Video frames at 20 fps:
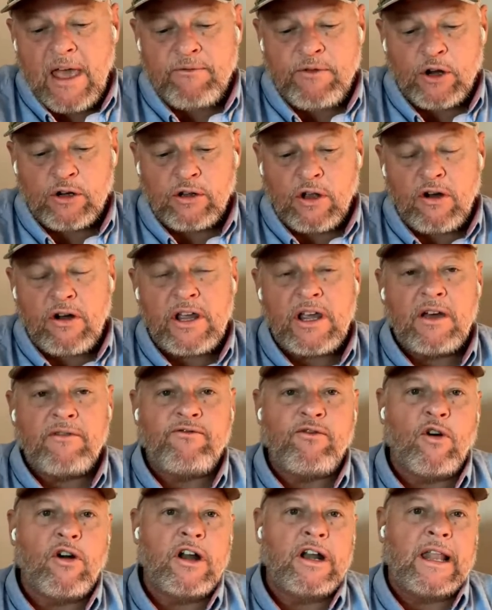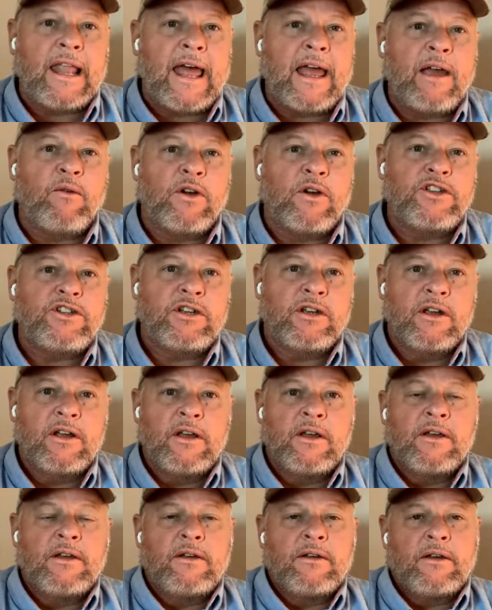if you're learning a foreign language,
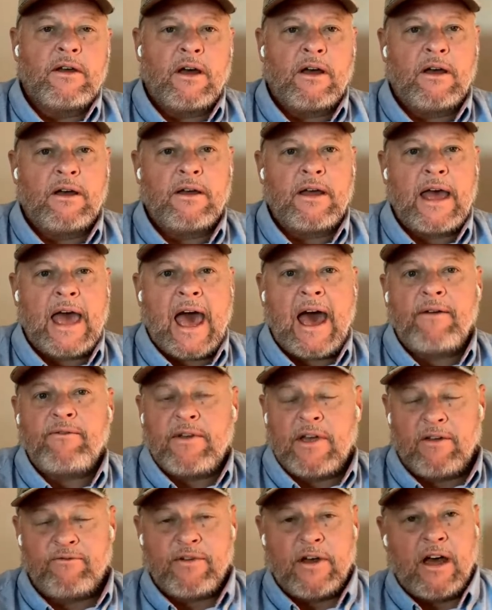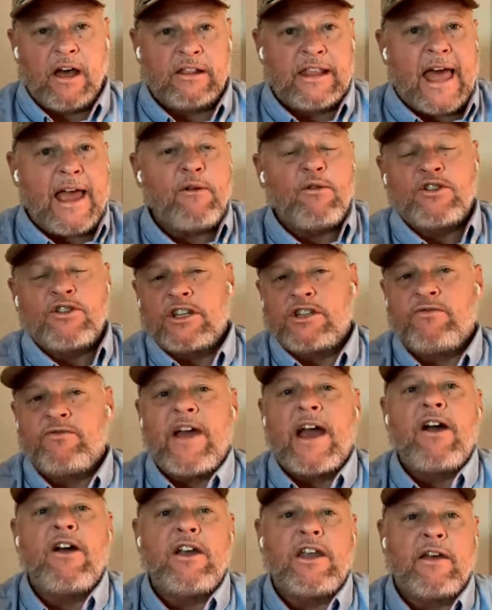uh, at, if a language is
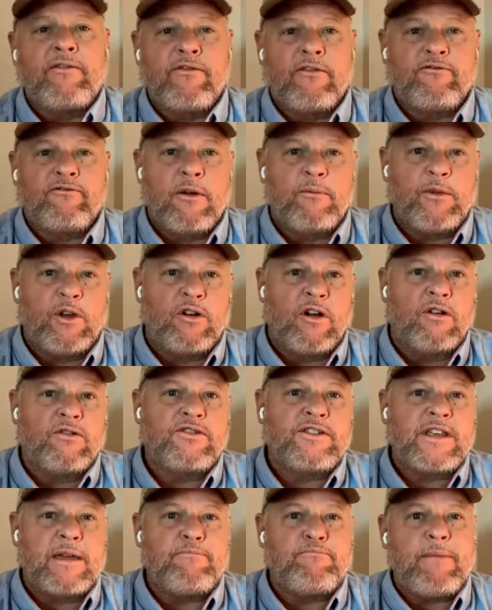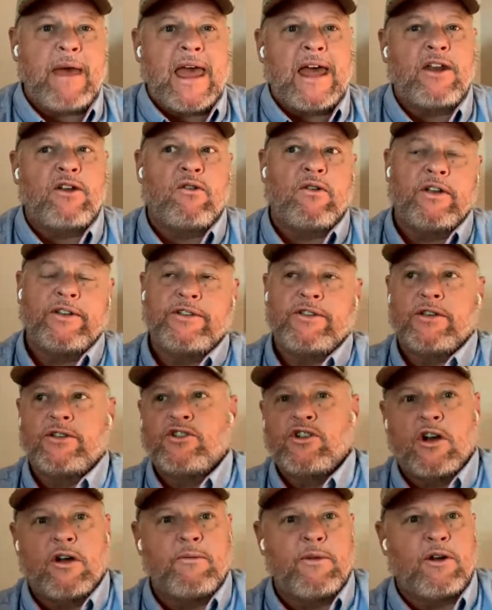very different from your own, say Mandarin
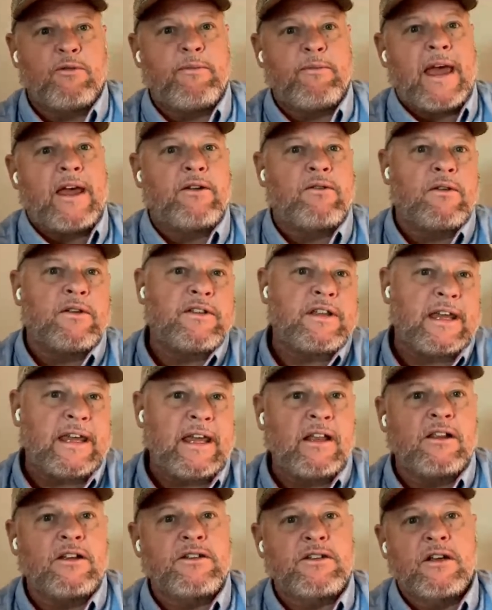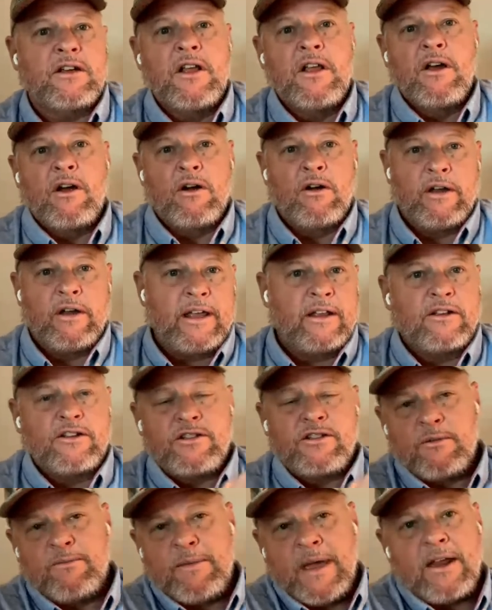to German or Mandarin to English or
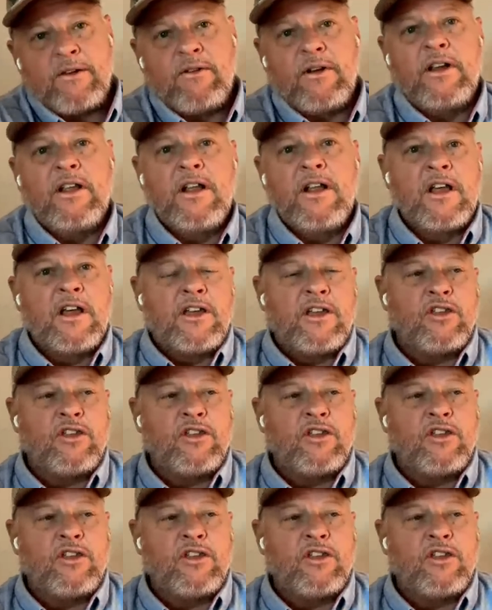English to Mandarin,